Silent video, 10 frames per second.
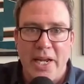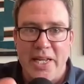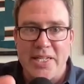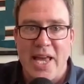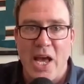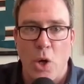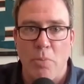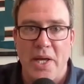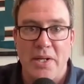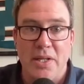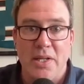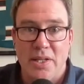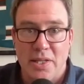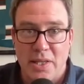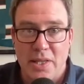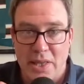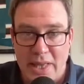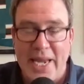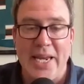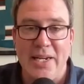and his helmet
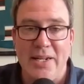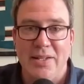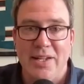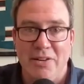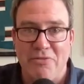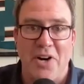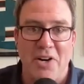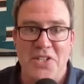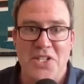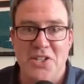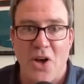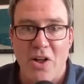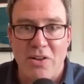laid in front of his stall.